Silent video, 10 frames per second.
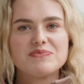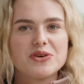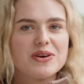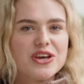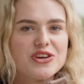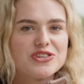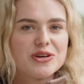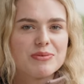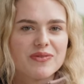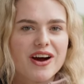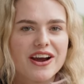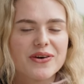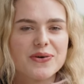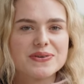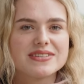doing YouTube and
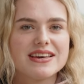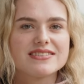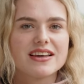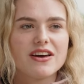riding horses,